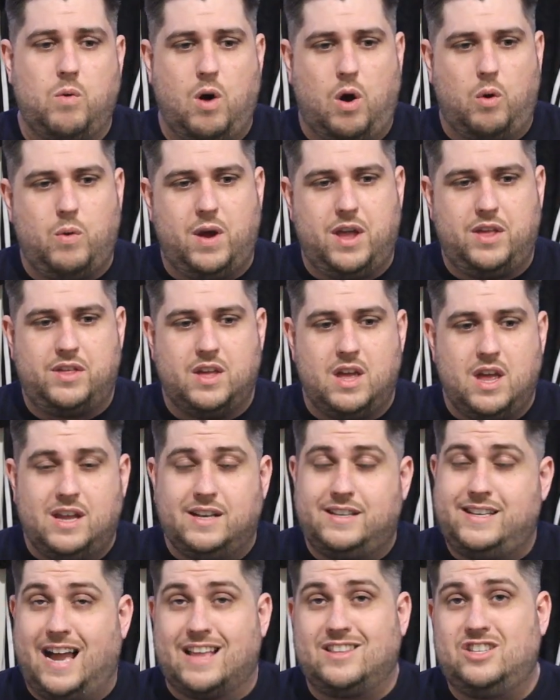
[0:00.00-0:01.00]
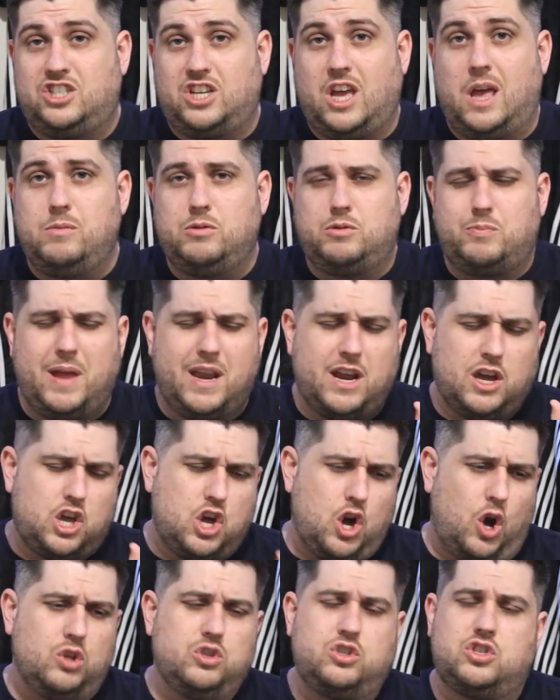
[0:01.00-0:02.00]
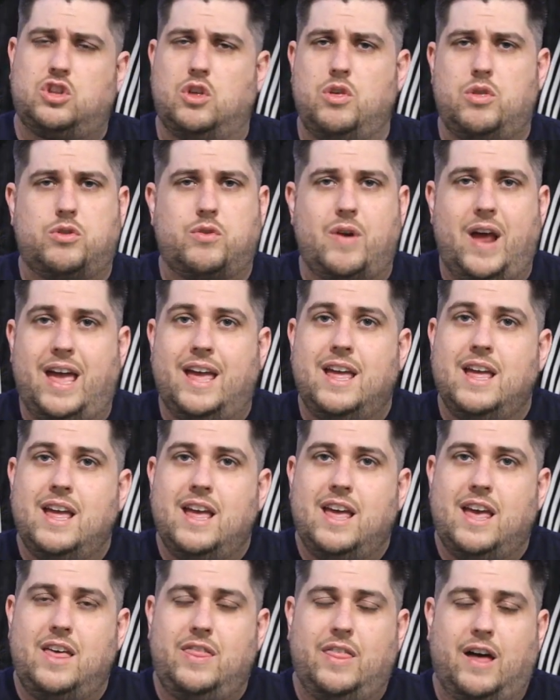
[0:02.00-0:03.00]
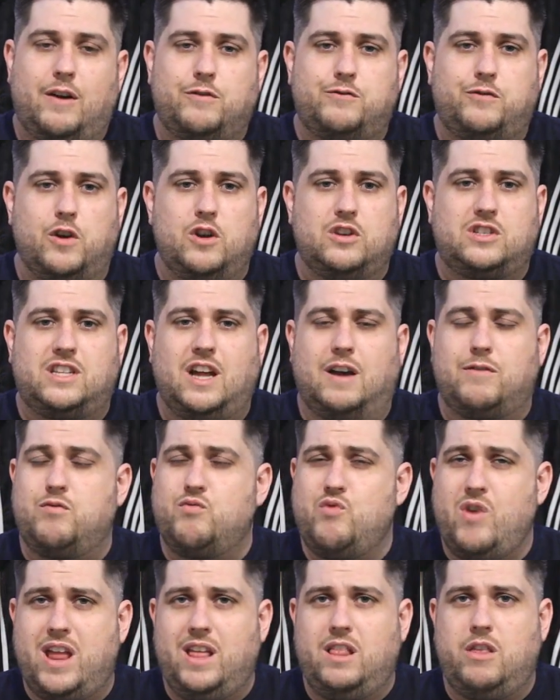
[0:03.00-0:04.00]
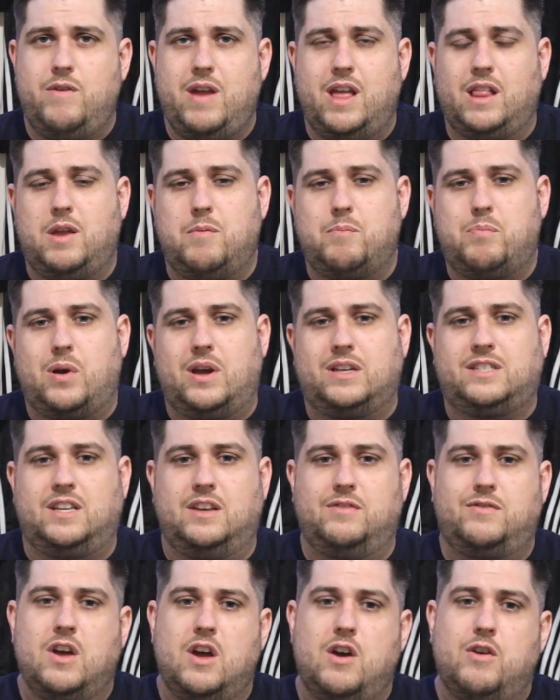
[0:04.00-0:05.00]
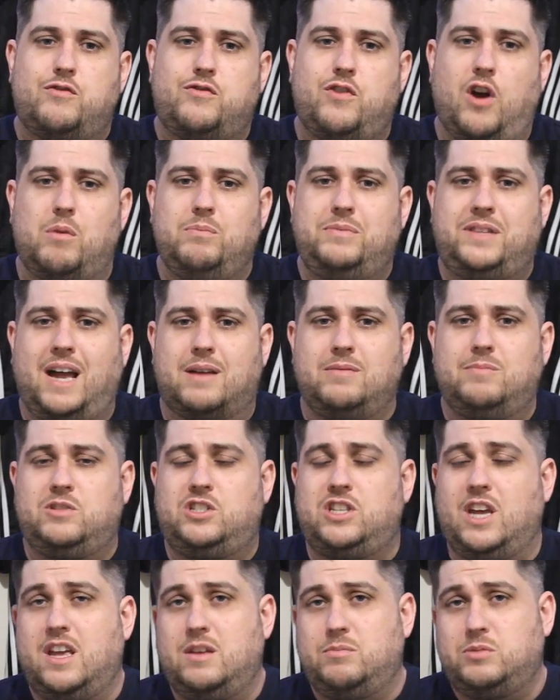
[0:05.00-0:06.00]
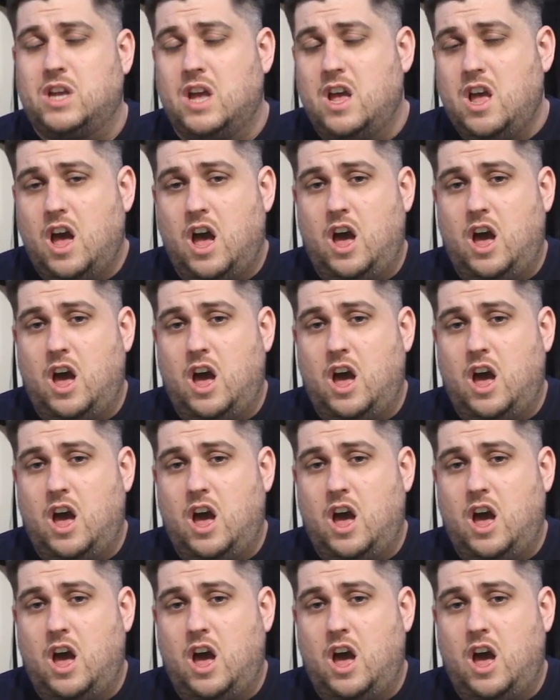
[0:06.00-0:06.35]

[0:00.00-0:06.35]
What with Dan James being a constant threat in that first half. Really, really impressive from Dan James.